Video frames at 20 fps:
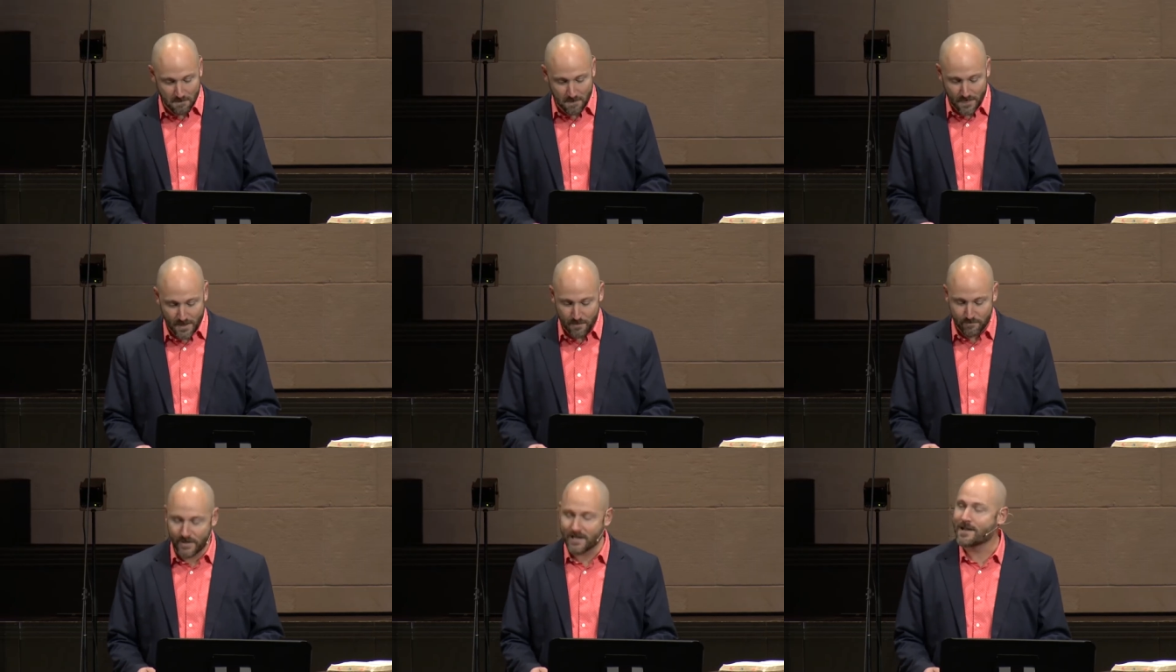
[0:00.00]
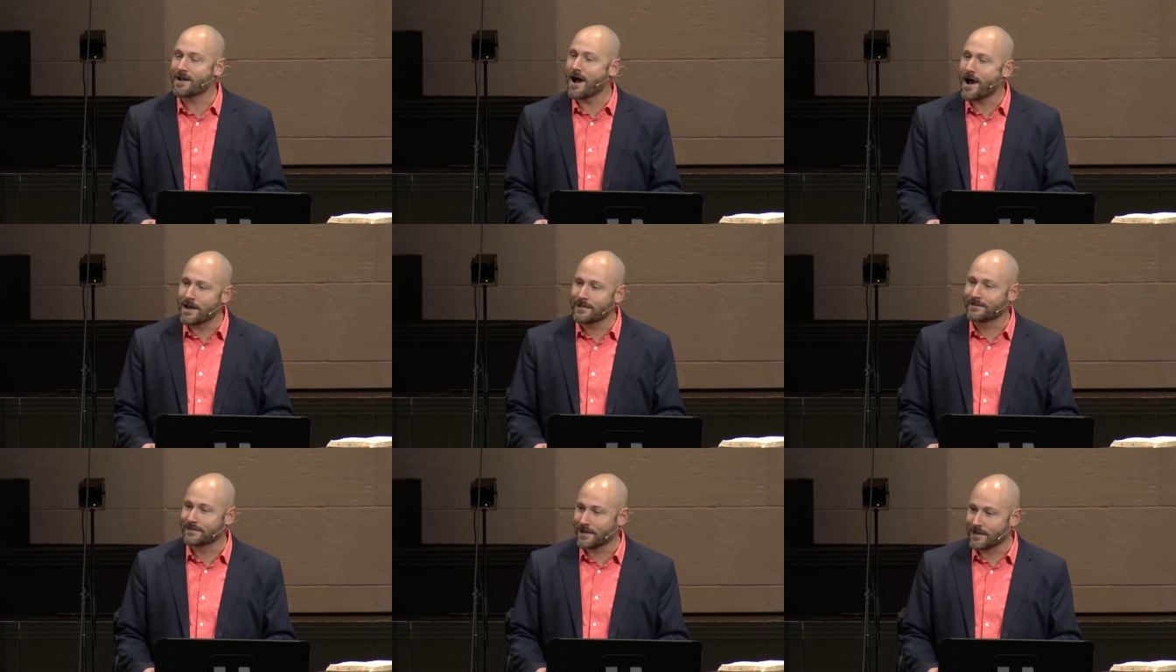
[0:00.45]
But
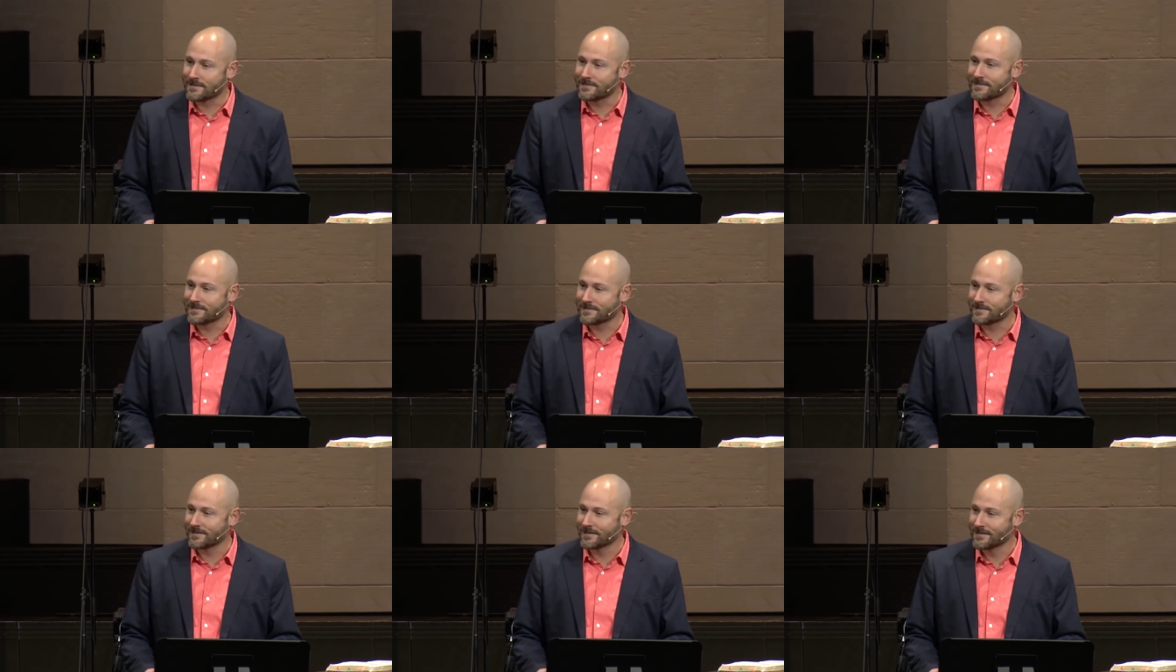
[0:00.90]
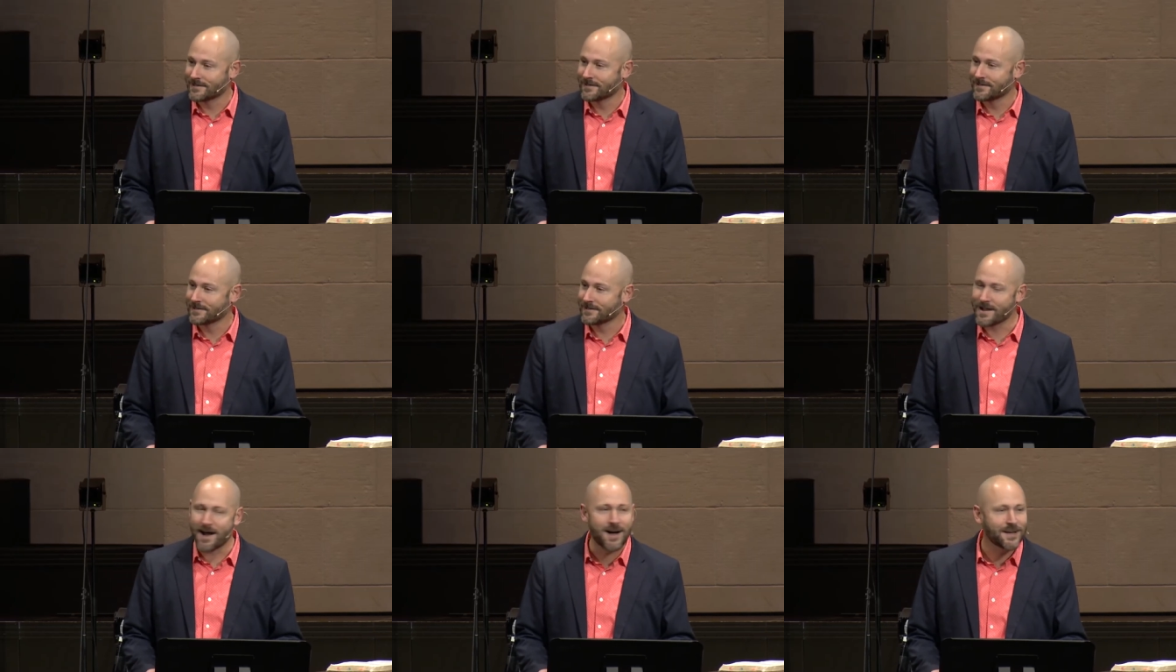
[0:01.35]
God does.
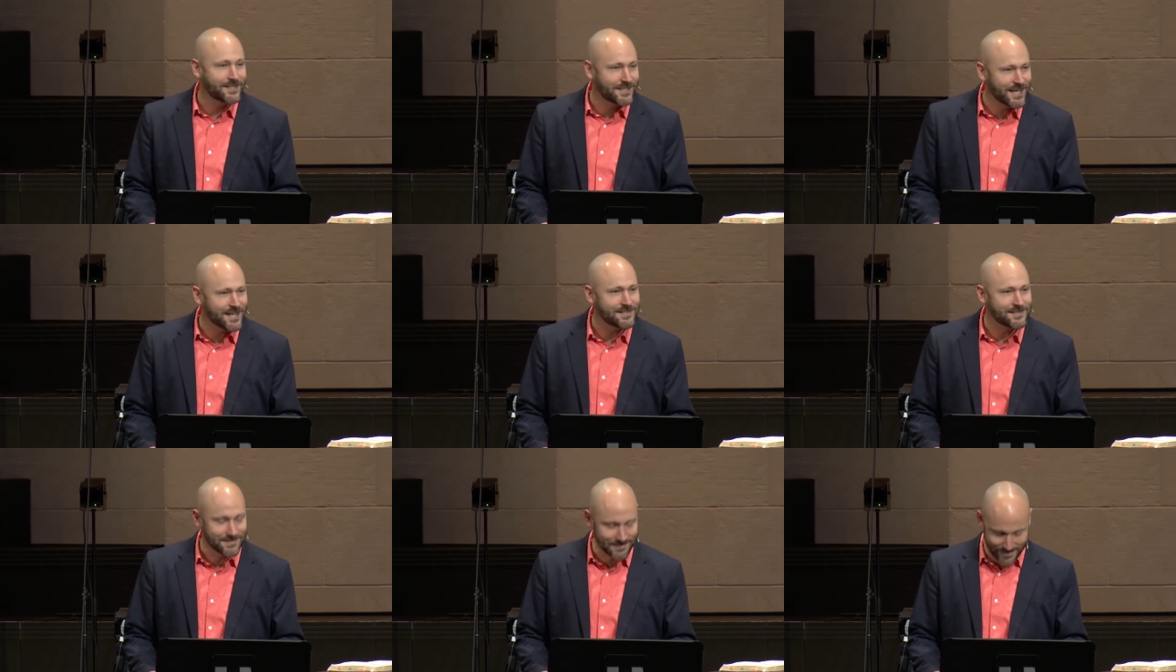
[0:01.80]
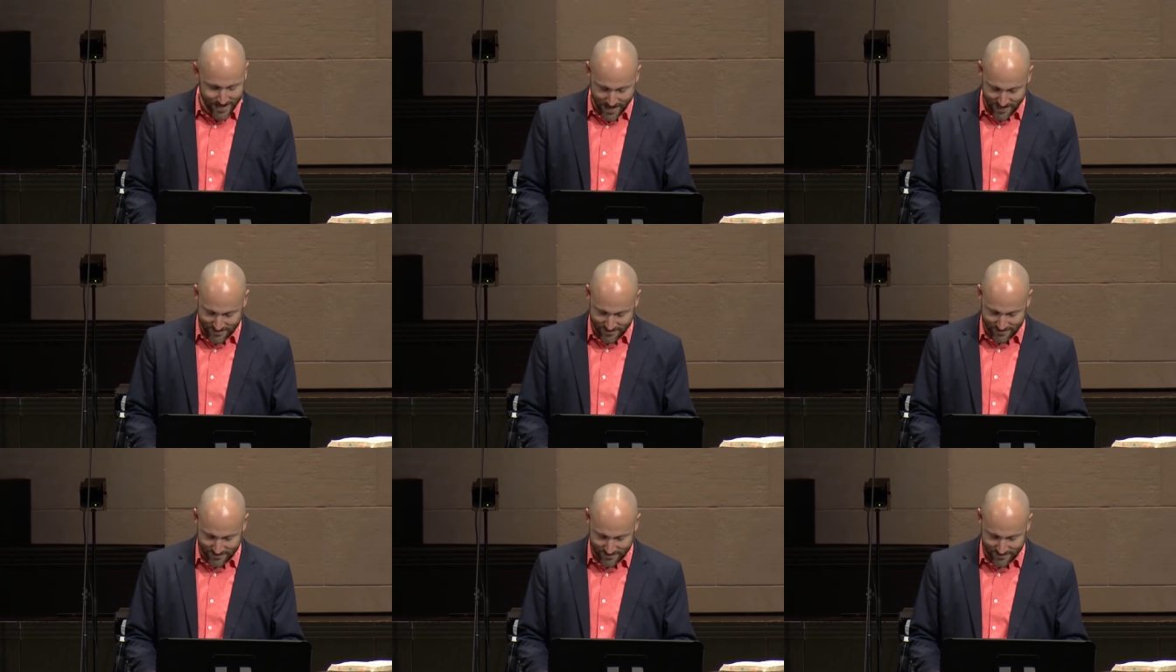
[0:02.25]
God gets that.